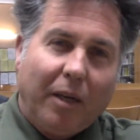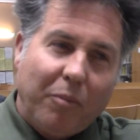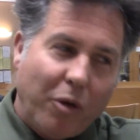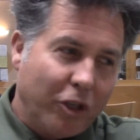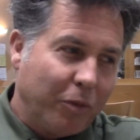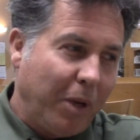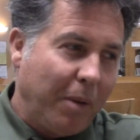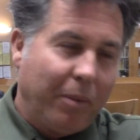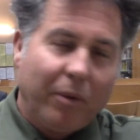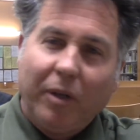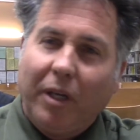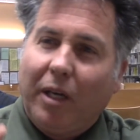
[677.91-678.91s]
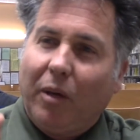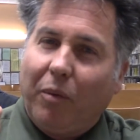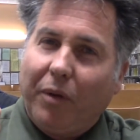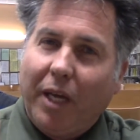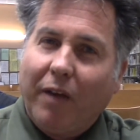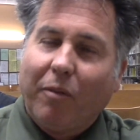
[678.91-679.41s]
Most people,
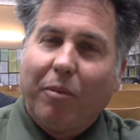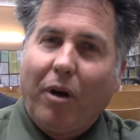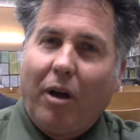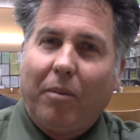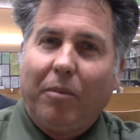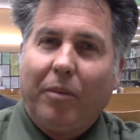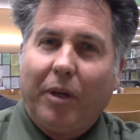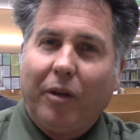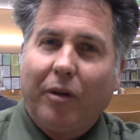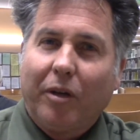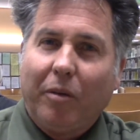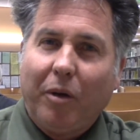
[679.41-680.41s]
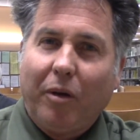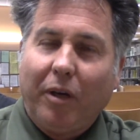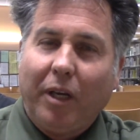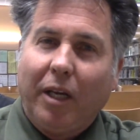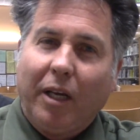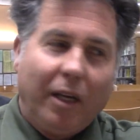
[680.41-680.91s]
when they have a problem in their
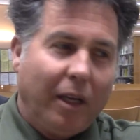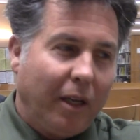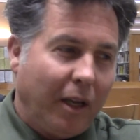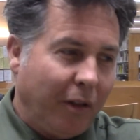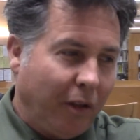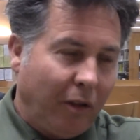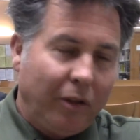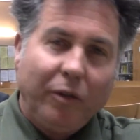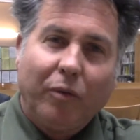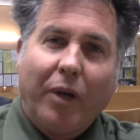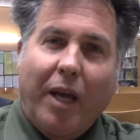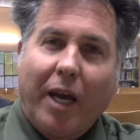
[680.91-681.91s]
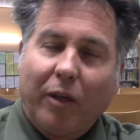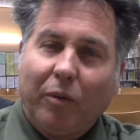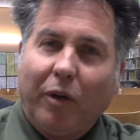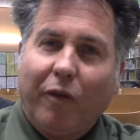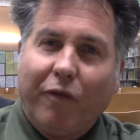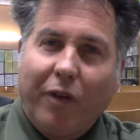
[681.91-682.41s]
community, they'll only react when
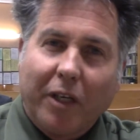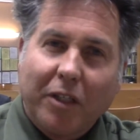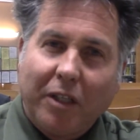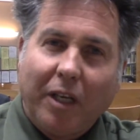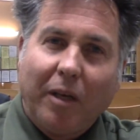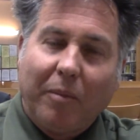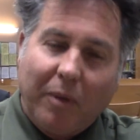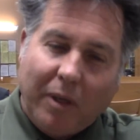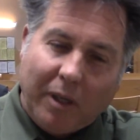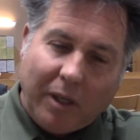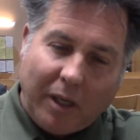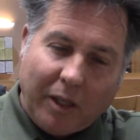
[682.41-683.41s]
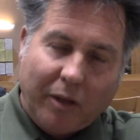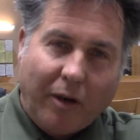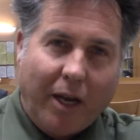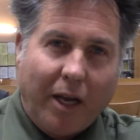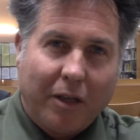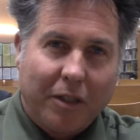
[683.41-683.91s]
it affects them at their
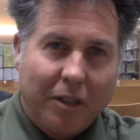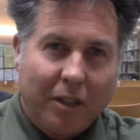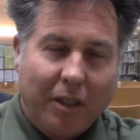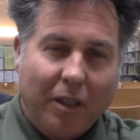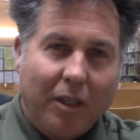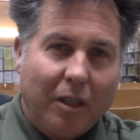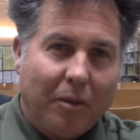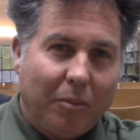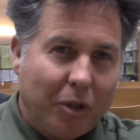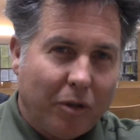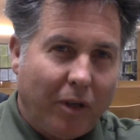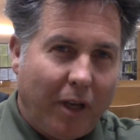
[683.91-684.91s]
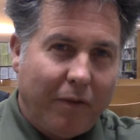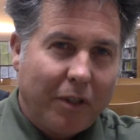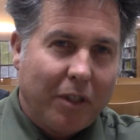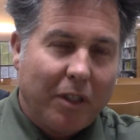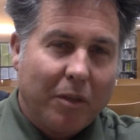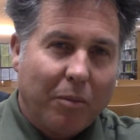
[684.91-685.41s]
house. Mr.
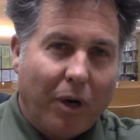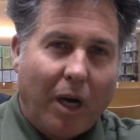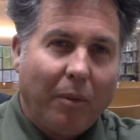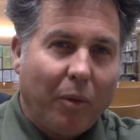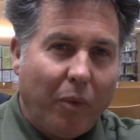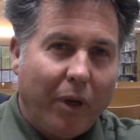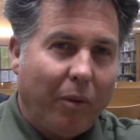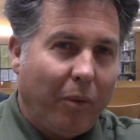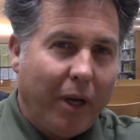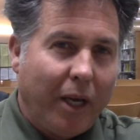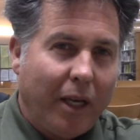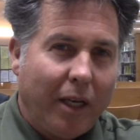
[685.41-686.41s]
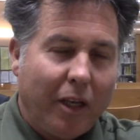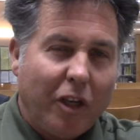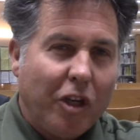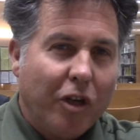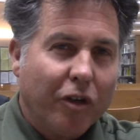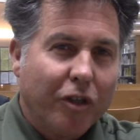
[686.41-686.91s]
Levinson's problem went away
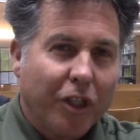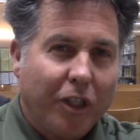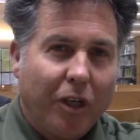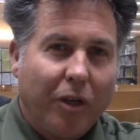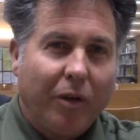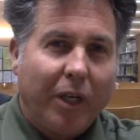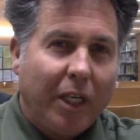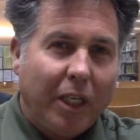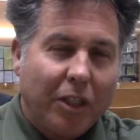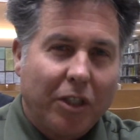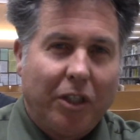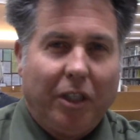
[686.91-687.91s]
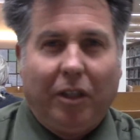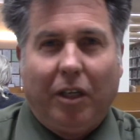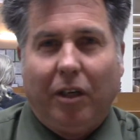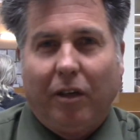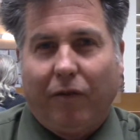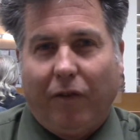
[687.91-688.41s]
years ago, and he's still
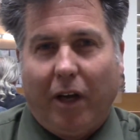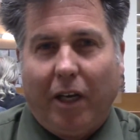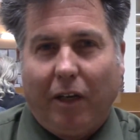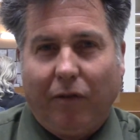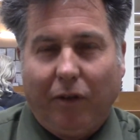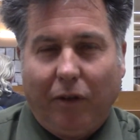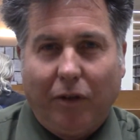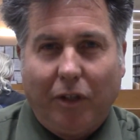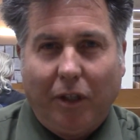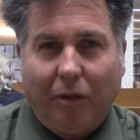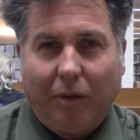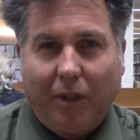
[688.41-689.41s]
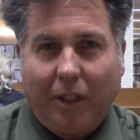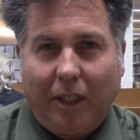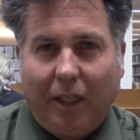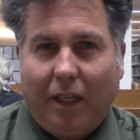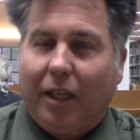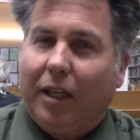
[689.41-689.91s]
here fighting for your children.
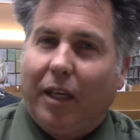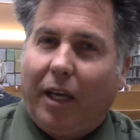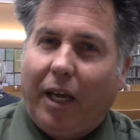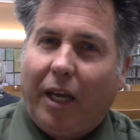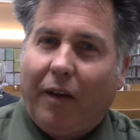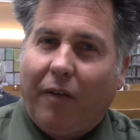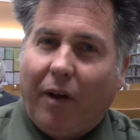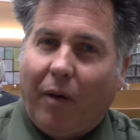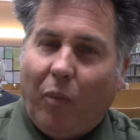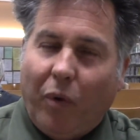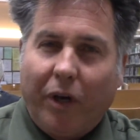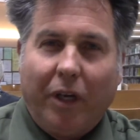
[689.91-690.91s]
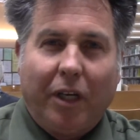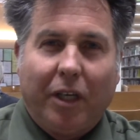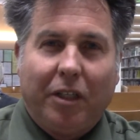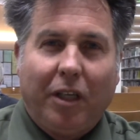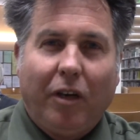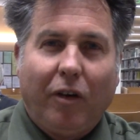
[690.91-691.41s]
And we're going to
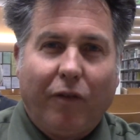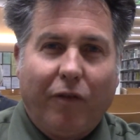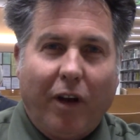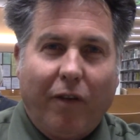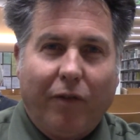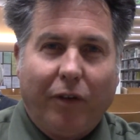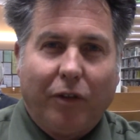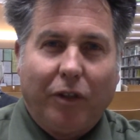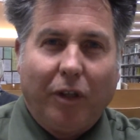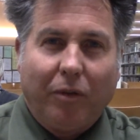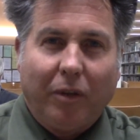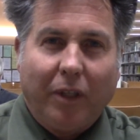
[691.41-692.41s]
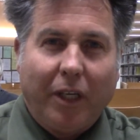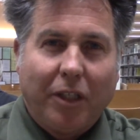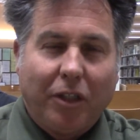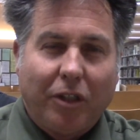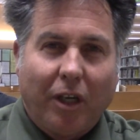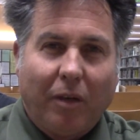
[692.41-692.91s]
continue to fight for your children, ladies
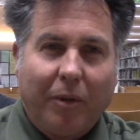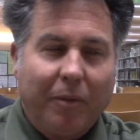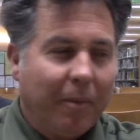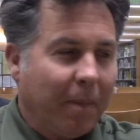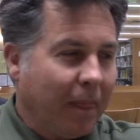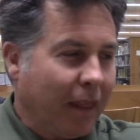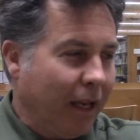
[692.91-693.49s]
and gentlemen.